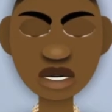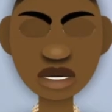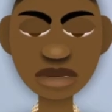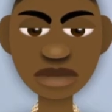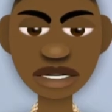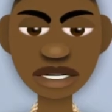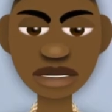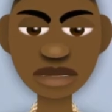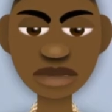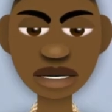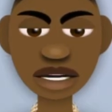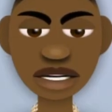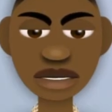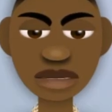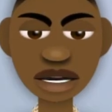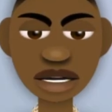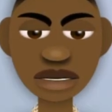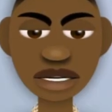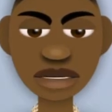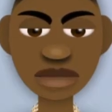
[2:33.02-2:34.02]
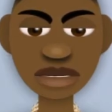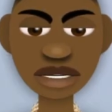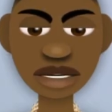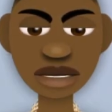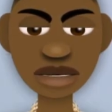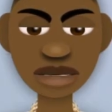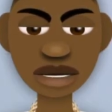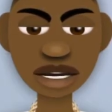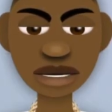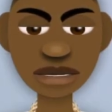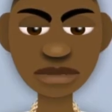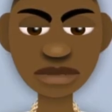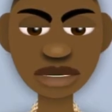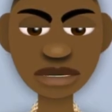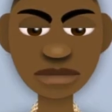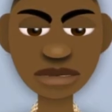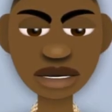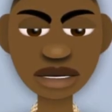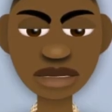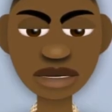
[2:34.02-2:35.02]
See, that's the
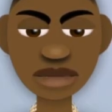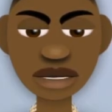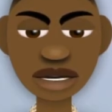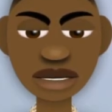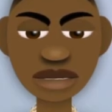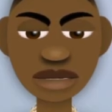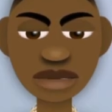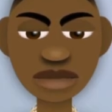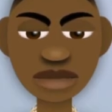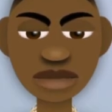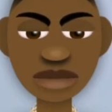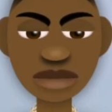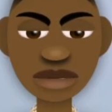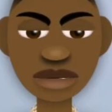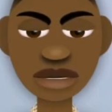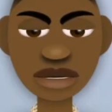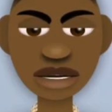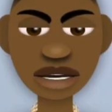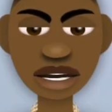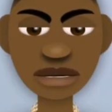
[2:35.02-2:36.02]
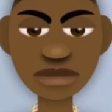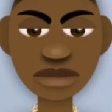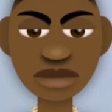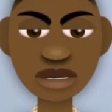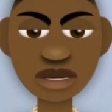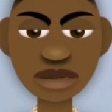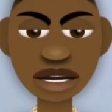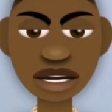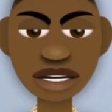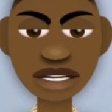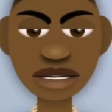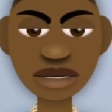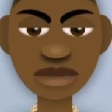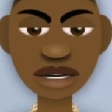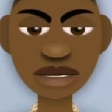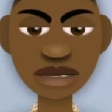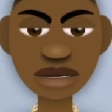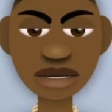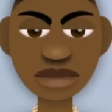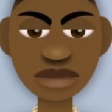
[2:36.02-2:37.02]
problem, no, Blab. I really can't
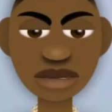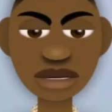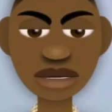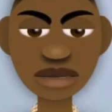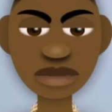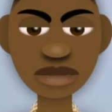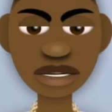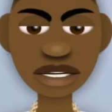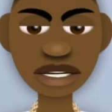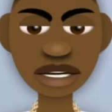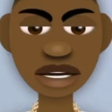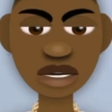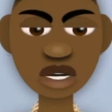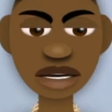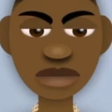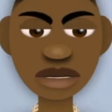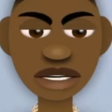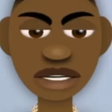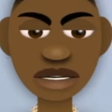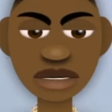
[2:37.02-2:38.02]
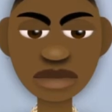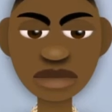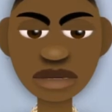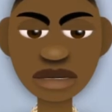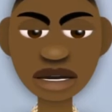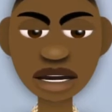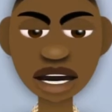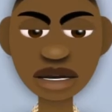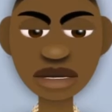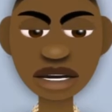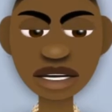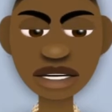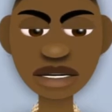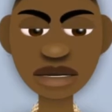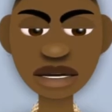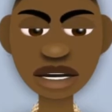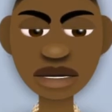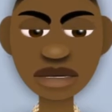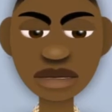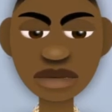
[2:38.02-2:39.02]
speak on that man's situation. Like, that's
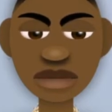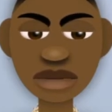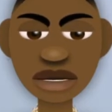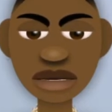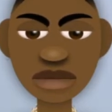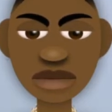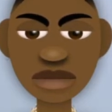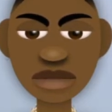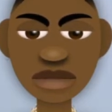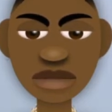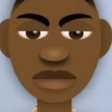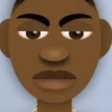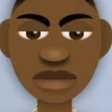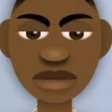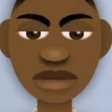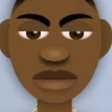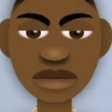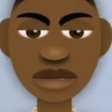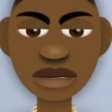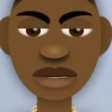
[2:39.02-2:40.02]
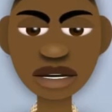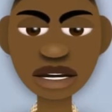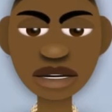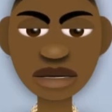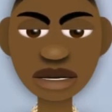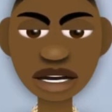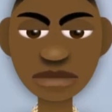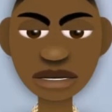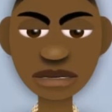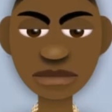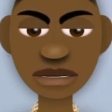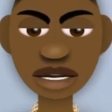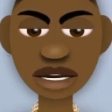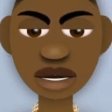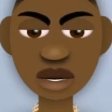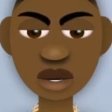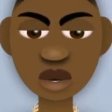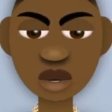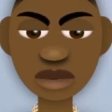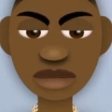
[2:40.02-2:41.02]
that man. What happened that
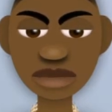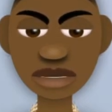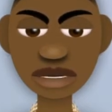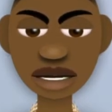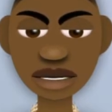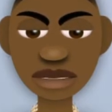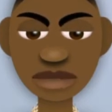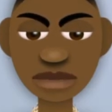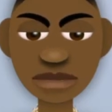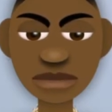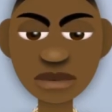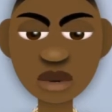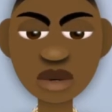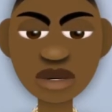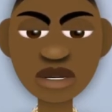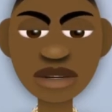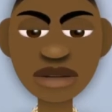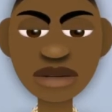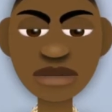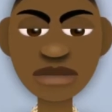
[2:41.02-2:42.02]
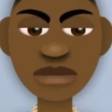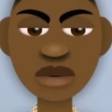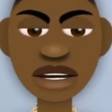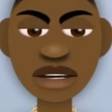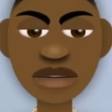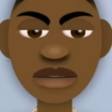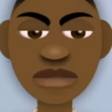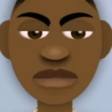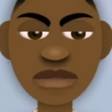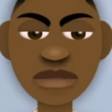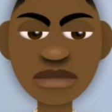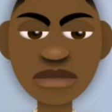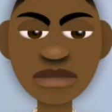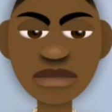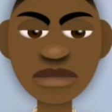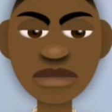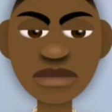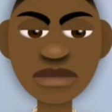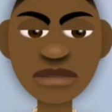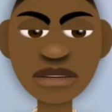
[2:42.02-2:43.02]
night, to keep it real,
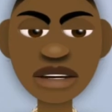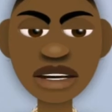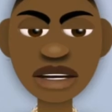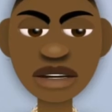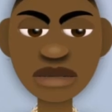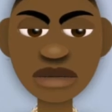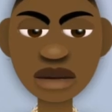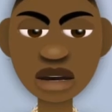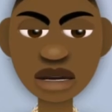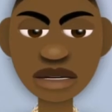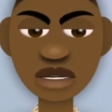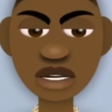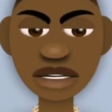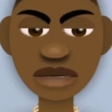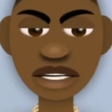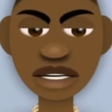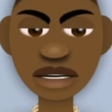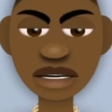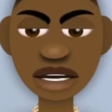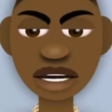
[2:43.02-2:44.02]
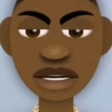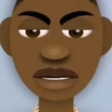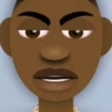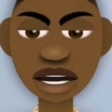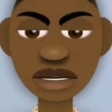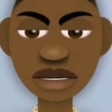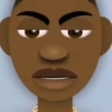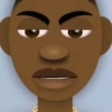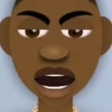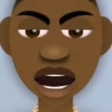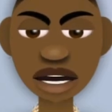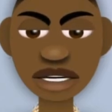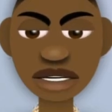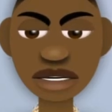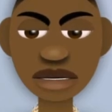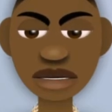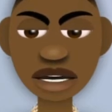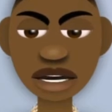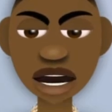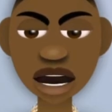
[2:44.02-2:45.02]
I mean, I was inside the club,
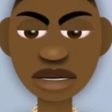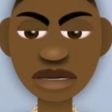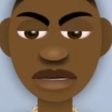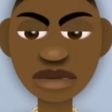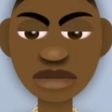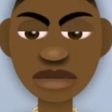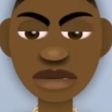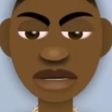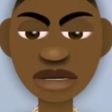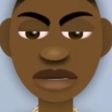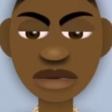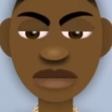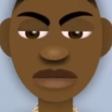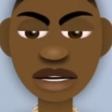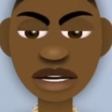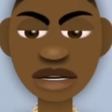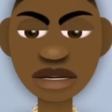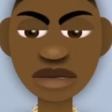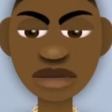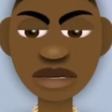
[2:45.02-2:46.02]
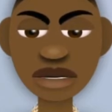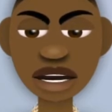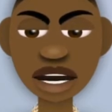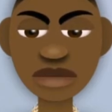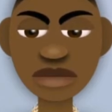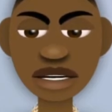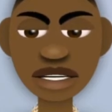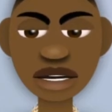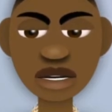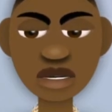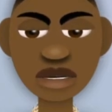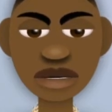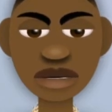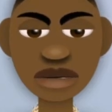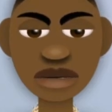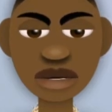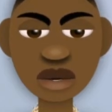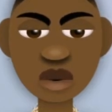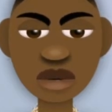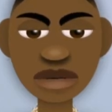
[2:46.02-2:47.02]
so I don't really know how the fight
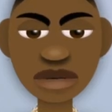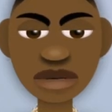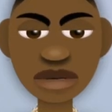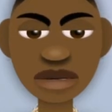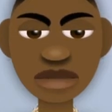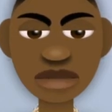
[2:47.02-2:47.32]
broke out.